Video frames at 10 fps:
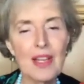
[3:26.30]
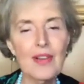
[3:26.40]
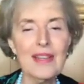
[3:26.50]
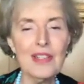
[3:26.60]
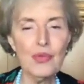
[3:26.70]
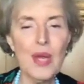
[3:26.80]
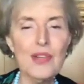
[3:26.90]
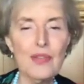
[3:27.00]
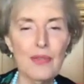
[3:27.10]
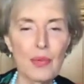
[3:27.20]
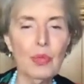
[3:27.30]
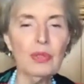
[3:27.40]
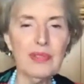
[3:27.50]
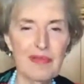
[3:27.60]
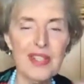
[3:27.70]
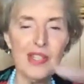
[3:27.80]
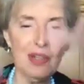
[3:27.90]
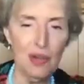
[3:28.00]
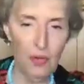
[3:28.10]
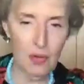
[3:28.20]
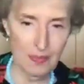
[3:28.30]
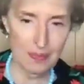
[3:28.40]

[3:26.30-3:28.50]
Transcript: you're not a stranger to the world of physical.